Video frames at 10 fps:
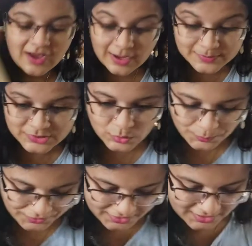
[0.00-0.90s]
I'm so
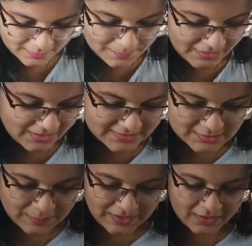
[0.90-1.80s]
pretty
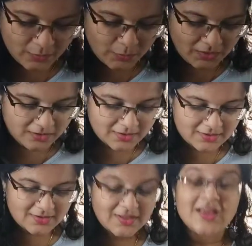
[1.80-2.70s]
amazed by her work.
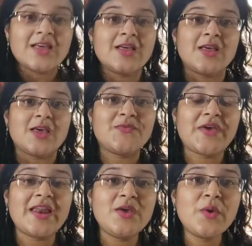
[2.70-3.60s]
If
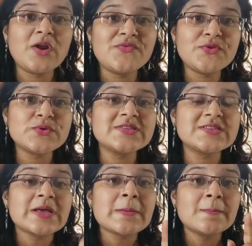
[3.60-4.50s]
any one of you
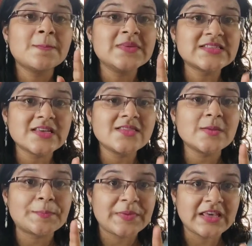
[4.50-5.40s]
is missing
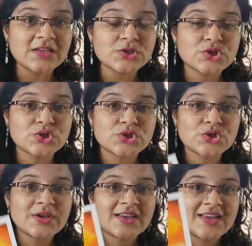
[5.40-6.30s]
the beach,
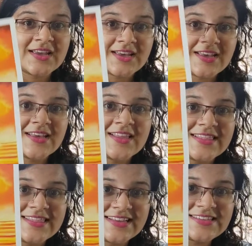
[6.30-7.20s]

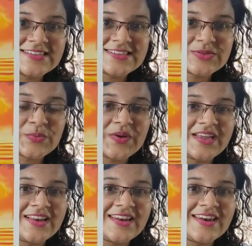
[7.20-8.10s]
this
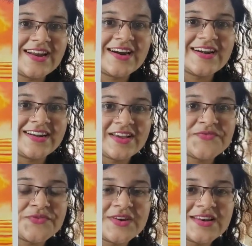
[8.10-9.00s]
will
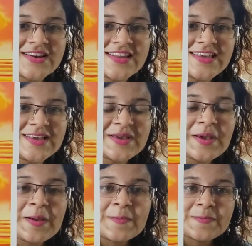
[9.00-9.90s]
definitely
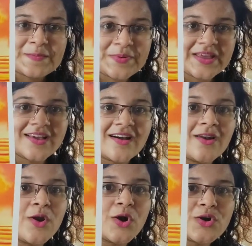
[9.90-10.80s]
bring a
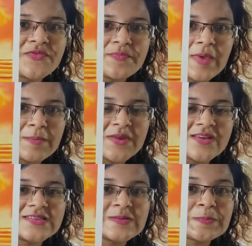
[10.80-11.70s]
lot of
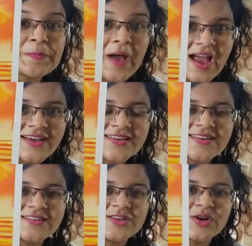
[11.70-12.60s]
memories back
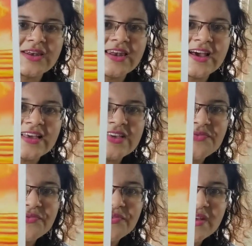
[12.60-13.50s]
in your life.